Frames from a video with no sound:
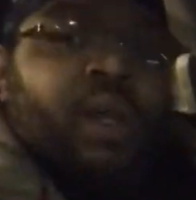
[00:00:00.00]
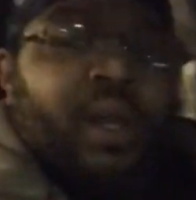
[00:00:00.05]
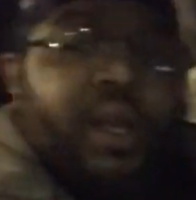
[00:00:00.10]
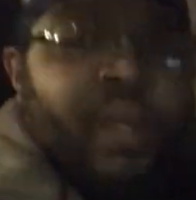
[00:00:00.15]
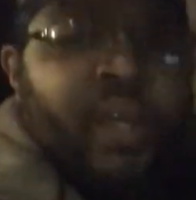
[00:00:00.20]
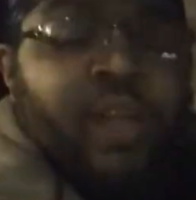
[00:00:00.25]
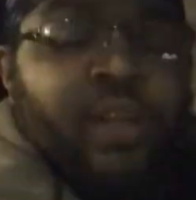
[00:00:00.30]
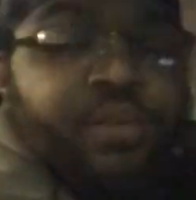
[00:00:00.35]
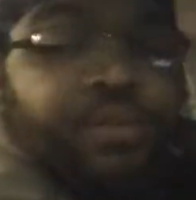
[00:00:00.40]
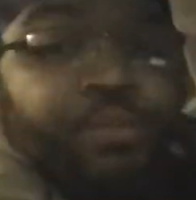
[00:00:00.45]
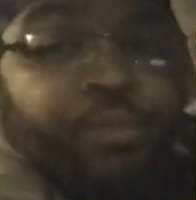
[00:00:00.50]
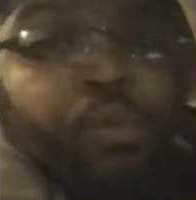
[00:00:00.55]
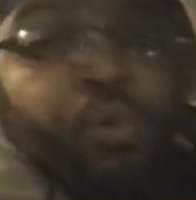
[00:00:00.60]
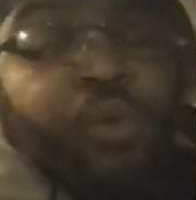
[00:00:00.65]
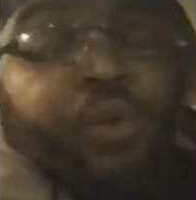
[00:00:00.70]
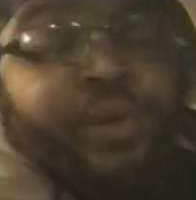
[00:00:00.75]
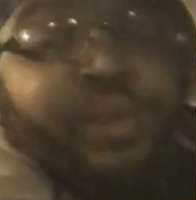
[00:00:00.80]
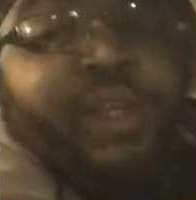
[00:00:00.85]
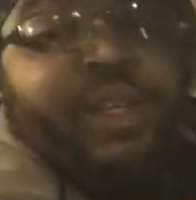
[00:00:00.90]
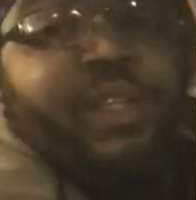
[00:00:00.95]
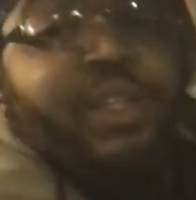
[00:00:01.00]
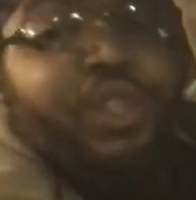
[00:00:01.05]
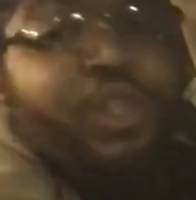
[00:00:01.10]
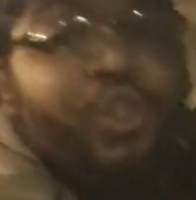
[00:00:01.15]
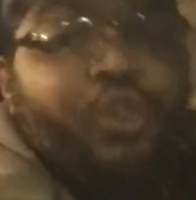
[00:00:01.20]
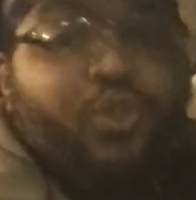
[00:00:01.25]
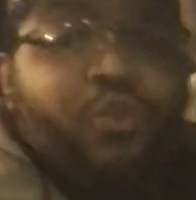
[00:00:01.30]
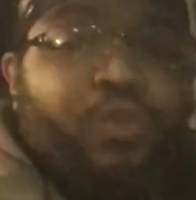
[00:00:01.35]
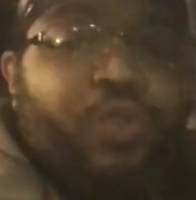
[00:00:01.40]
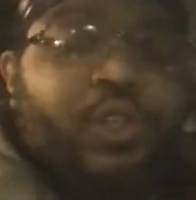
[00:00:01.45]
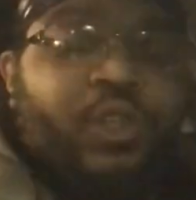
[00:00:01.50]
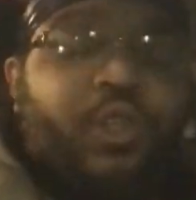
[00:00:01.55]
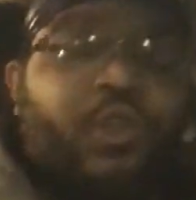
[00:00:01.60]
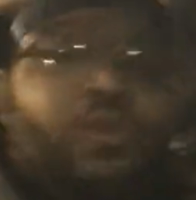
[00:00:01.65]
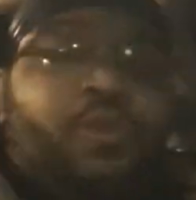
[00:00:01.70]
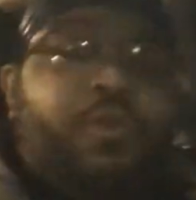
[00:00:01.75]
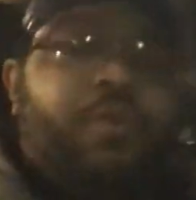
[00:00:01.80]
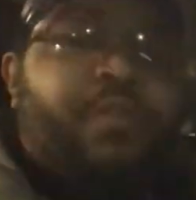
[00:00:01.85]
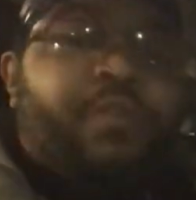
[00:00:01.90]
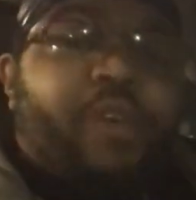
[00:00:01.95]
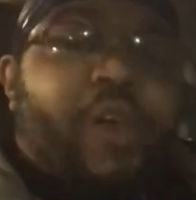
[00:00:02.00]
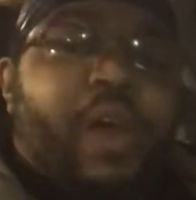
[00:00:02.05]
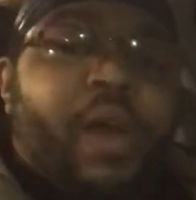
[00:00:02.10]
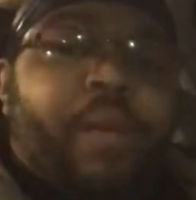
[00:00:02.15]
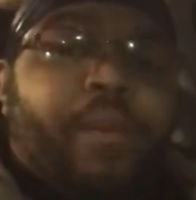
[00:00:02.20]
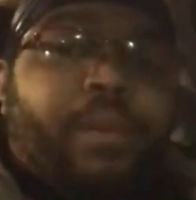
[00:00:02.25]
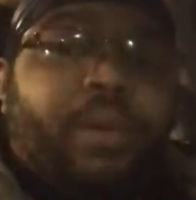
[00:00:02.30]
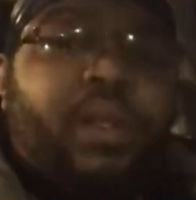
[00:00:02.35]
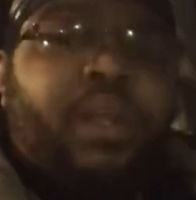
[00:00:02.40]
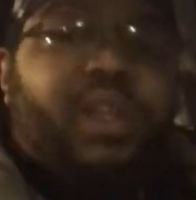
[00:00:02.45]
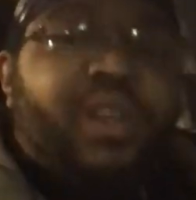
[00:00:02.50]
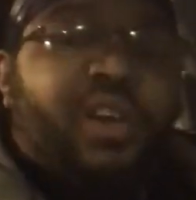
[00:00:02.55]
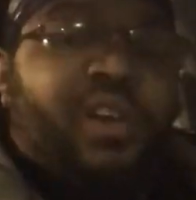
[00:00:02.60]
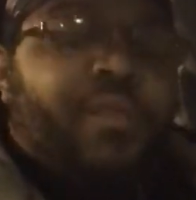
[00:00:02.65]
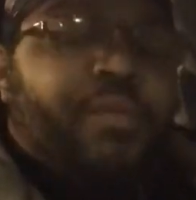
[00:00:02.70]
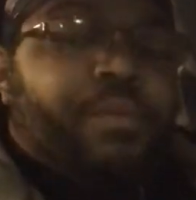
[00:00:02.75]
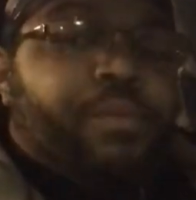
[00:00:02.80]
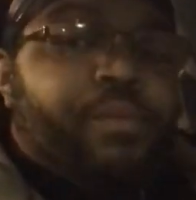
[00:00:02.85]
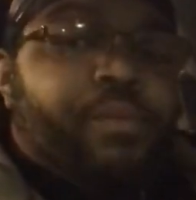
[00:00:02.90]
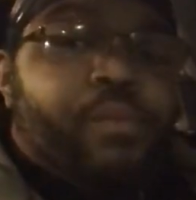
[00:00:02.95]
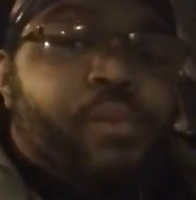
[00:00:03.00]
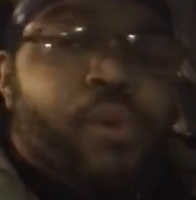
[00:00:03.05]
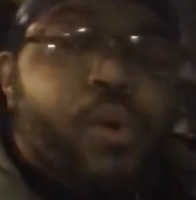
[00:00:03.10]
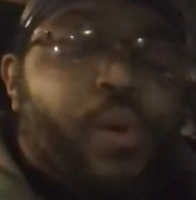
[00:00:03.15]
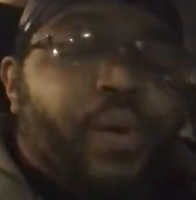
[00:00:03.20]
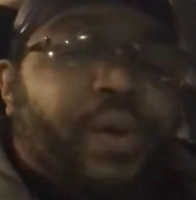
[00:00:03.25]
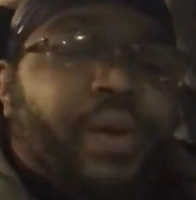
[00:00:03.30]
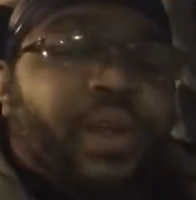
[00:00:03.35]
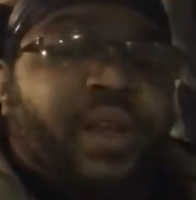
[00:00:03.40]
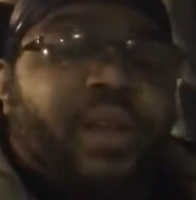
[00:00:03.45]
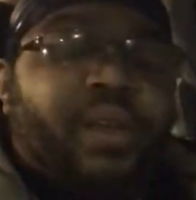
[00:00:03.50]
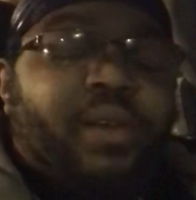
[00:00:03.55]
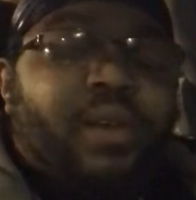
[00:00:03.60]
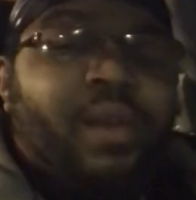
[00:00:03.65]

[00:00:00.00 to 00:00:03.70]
Good morning, YouTube family. Good morning.